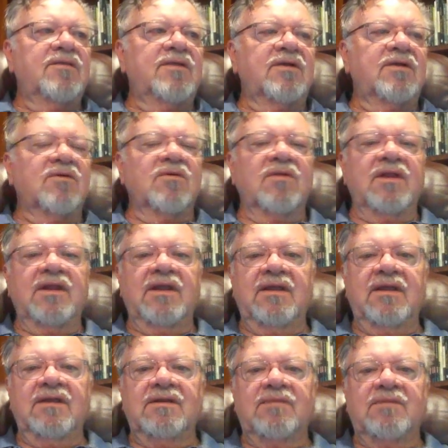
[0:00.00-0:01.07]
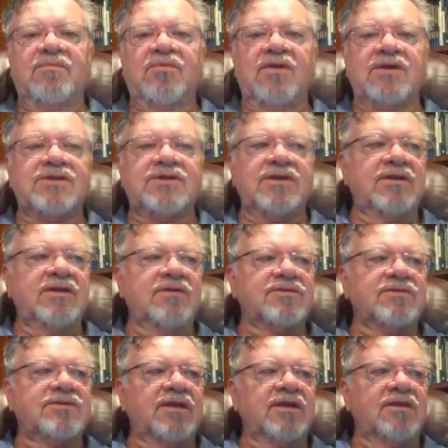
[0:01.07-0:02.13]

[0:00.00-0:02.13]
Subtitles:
the early Depression years